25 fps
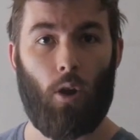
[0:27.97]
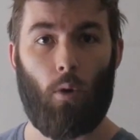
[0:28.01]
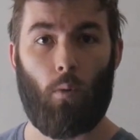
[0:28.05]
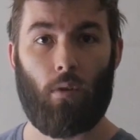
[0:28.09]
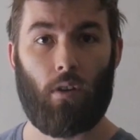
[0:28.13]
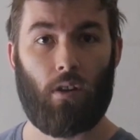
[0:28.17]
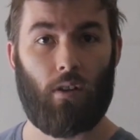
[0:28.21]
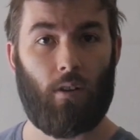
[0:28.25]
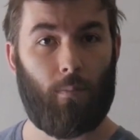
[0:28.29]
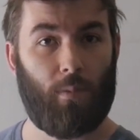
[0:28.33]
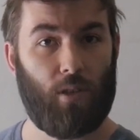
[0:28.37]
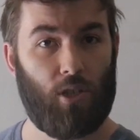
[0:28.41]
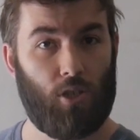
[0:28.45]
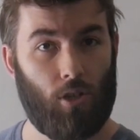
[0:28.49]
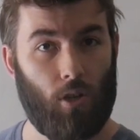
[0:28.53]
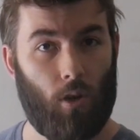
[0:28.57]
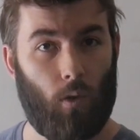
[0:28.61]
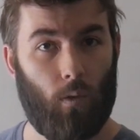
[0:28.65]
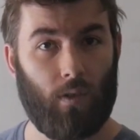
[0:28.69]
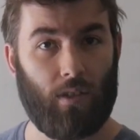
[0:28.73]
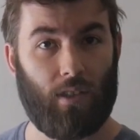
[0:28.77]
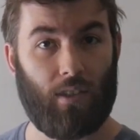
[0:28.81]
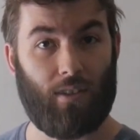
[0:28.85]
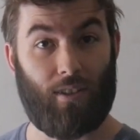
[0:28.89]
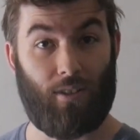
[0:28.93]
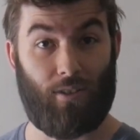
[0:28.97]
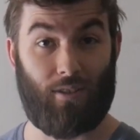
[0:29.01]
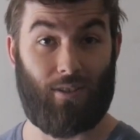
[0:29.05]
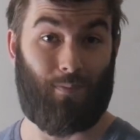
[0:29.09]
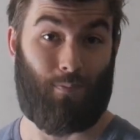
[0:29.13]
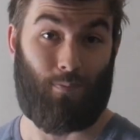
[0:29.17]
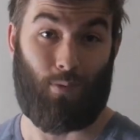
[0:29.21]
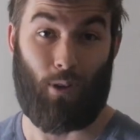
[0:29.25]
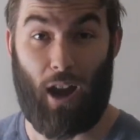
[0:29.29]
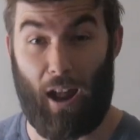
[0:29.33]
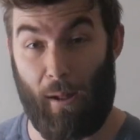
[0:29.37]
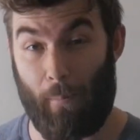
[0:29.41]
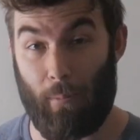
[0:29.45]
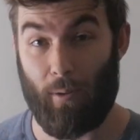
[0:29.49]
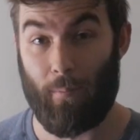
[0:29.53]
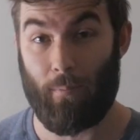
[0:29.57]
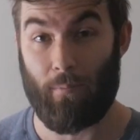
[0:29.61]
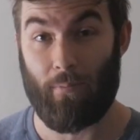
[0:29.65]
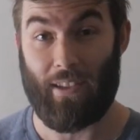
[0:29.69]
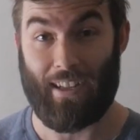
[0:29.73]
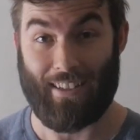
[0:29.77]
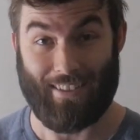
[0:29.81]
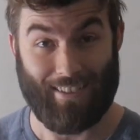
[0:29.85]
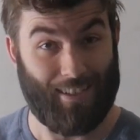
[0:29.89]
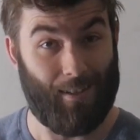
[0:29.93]
We're going to be showing that there's a
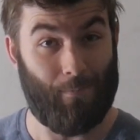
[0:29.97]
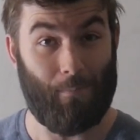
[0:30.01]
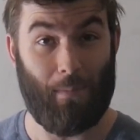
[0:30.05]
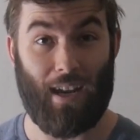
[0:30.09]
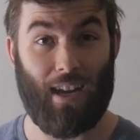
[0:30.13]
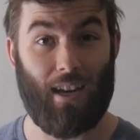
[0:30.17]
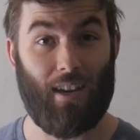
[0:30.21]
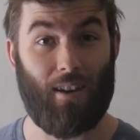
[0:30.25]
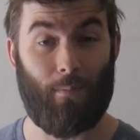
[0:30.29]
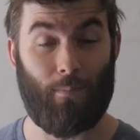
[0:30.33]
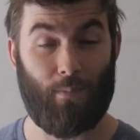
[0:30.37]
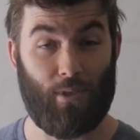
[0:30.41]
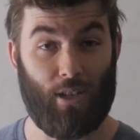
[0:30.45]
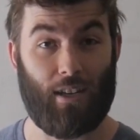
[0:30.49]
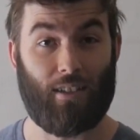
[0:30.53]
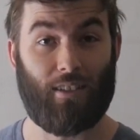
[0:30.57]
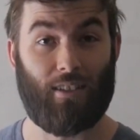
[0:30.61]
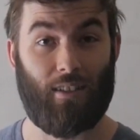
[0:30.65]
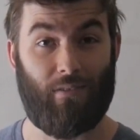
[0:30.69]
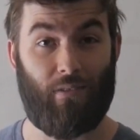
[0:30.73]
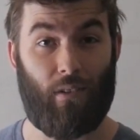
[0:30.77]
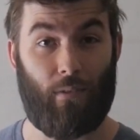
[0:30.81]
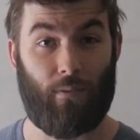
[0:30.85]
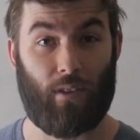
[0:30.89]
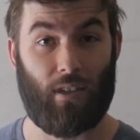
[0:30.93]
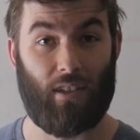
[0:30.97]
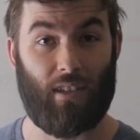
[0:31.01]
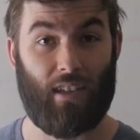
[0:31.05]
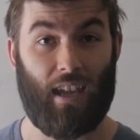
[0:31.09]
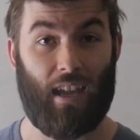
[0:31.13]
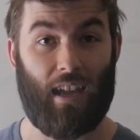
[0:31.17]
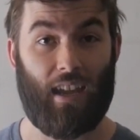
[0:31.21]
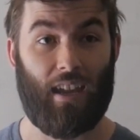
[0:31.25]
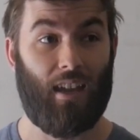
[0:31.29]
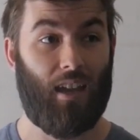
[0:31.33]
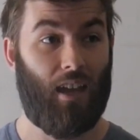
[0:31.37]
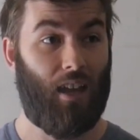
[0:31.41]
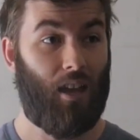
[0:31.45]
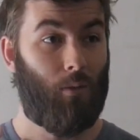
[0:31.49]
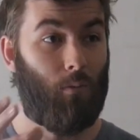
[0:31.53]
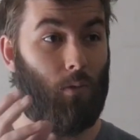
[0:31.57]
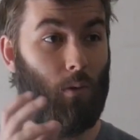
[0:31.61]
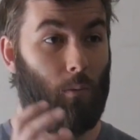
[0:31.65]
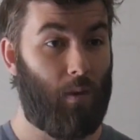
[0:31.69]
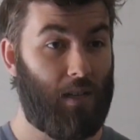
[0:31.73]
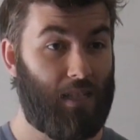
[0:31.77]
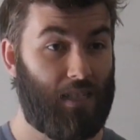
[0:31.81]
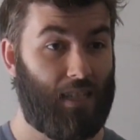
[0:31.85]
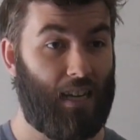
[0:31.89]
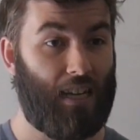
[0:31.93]
problem. That's the main objective of today.
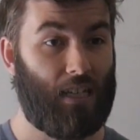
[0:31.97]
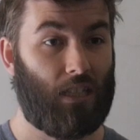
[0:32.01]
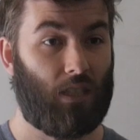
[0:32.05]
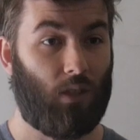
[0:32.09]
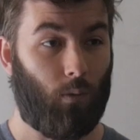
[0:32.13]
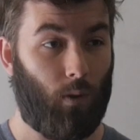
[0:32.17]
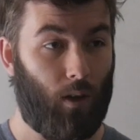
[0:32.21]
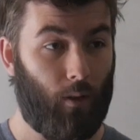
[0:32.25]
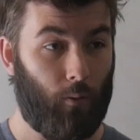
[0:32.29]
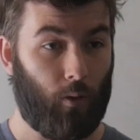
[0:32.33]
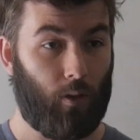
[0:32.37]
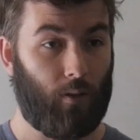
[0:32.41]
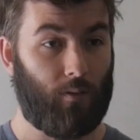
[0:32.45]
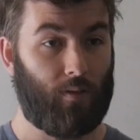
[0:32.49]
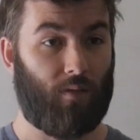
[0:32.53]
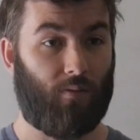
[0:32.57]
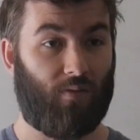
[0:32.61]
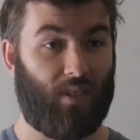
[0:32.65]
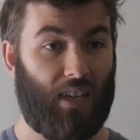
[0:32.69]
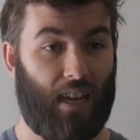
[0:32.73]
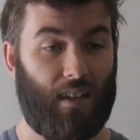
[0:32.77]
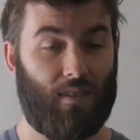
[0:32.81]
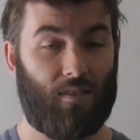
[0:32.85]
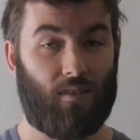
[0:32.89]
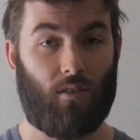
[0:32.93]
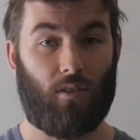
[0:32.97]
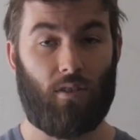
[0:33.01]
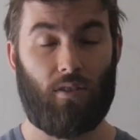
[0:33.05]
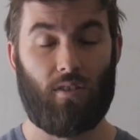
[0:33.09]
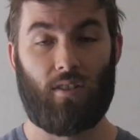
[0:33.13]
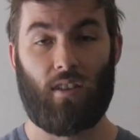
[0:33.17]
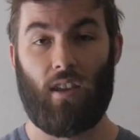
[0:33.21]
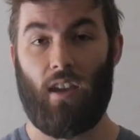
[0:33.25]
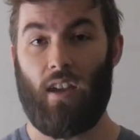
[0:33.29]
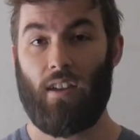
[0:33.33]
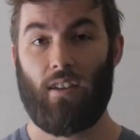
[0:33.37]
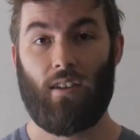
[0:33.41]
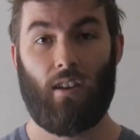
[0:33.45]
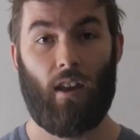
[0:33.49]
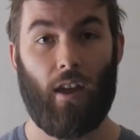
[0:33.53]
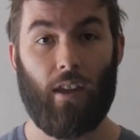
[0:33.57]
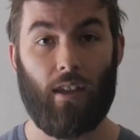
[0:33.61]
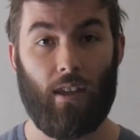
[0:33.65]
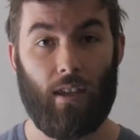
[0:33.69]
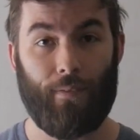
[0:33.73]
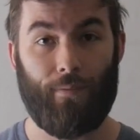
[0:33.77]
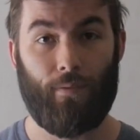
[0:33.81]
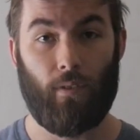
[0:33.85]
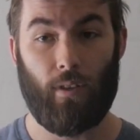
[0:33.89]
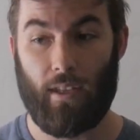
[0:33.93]
When we take derivatives of tensors
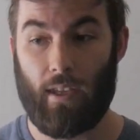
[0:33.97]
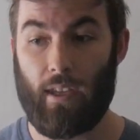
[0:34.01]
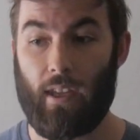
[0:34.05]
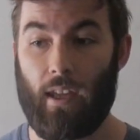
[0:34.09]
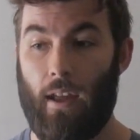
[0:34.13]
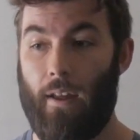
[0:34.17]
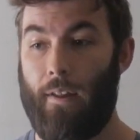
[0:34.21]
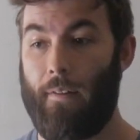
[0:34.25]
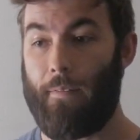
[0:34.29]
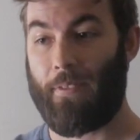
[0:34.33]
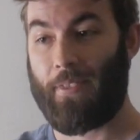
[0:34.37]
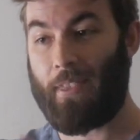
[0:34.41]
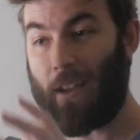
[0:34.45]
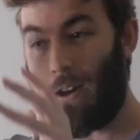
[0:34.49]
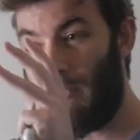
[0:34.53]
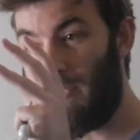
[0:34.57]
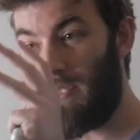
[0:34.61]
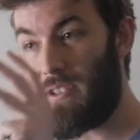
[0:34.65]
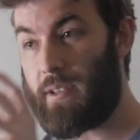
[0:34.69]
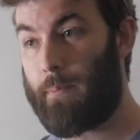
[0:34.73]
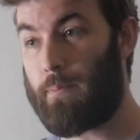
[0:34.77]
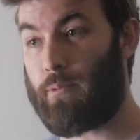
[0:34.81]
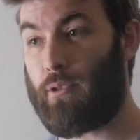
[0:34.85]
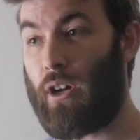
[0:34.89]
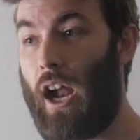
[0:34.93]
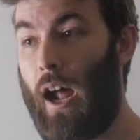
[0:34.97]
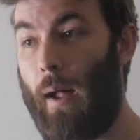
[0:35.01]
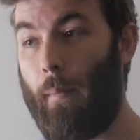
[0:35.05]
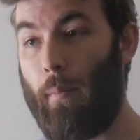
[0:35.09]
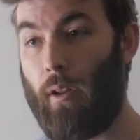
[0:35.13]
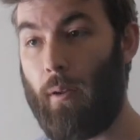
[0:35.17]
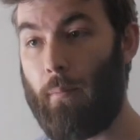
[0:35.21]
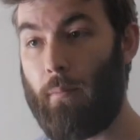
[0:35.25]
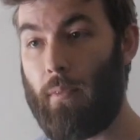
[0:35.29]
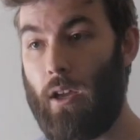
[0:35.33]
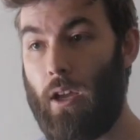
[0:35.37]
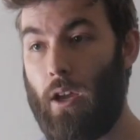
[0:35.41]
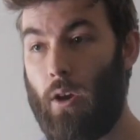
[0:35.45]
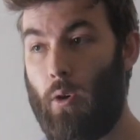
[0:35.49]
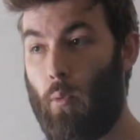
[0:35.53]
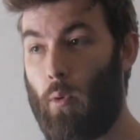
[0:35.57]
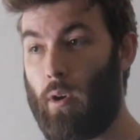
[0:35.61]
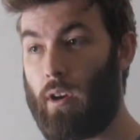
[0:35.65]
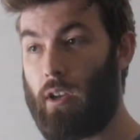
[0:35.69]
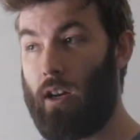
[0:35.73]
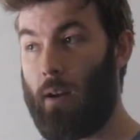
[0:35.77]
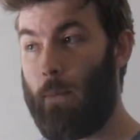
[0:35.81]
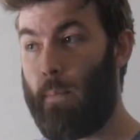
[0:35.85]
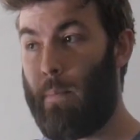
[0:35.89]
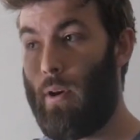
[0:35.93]
naively, there is a problem.
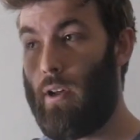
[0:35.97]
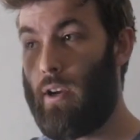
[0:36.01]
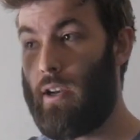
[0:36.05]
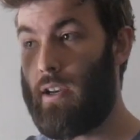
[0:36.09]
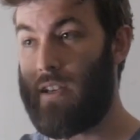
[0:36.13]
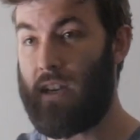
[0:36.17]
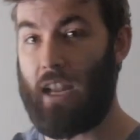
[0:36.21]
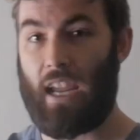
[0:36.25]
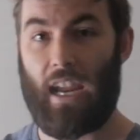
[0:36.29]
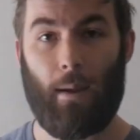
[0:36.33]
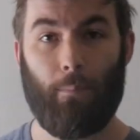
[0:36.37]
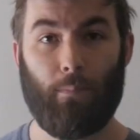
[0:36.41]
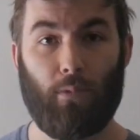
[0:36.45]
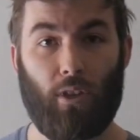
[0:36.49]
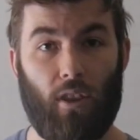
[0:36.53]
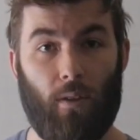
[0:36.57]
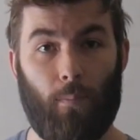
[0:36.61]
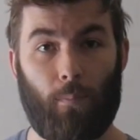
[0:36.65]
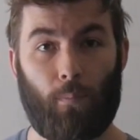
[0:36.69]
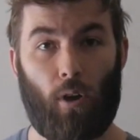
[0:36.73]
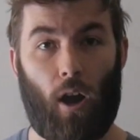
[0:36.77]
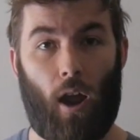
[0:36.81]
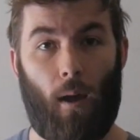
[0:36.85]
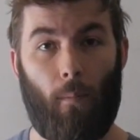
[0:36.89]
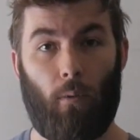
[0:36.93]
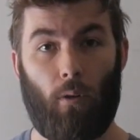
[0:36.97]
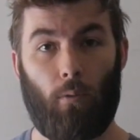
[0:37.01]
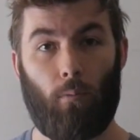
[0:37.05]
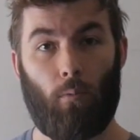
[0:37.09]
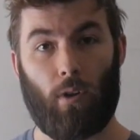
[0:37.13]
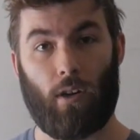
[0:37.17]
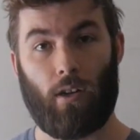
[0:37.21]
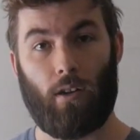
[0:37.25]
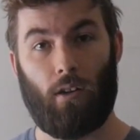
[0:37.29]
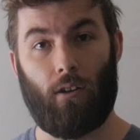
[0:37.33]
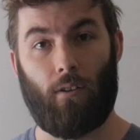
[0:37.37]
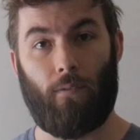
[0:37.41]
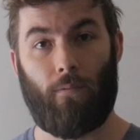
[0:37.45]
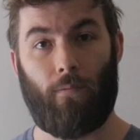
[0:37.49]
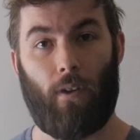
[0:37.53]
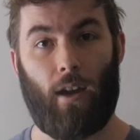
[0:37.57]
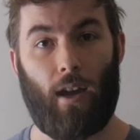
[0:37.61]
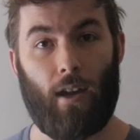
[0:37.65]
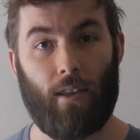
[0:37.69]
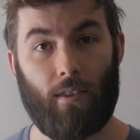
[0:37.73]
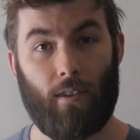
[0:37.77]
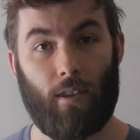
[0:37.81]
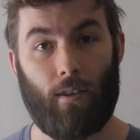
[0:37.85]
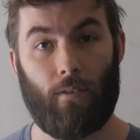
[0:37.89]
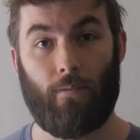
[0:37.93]
We're going to put a name to the problem. We're going to
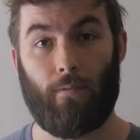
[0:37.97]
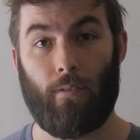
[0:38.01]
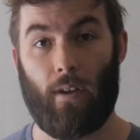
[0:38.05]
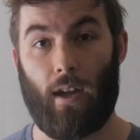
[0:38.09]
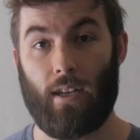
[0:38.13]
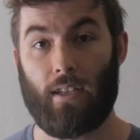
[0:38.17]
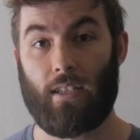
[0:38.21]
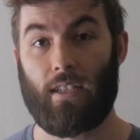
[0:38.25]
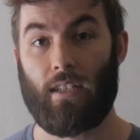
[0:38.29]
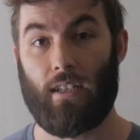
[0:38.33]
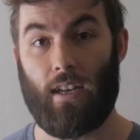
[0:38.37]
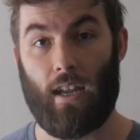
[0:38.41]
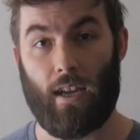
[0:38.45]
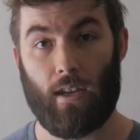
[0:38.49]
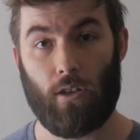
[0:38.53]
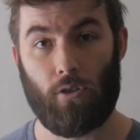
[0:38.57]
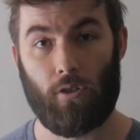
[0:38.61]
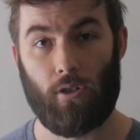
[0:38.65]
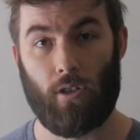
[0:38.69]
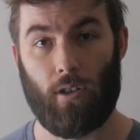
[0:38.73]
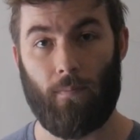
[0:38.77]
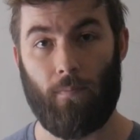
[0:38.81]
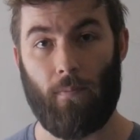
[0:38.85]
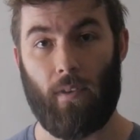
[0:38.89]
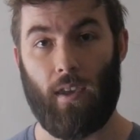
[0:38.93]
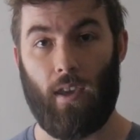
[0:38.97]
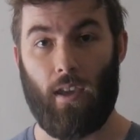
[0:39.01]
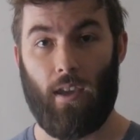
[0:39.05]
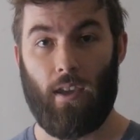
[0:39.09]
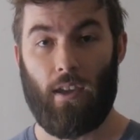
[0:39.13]
define the affine connection.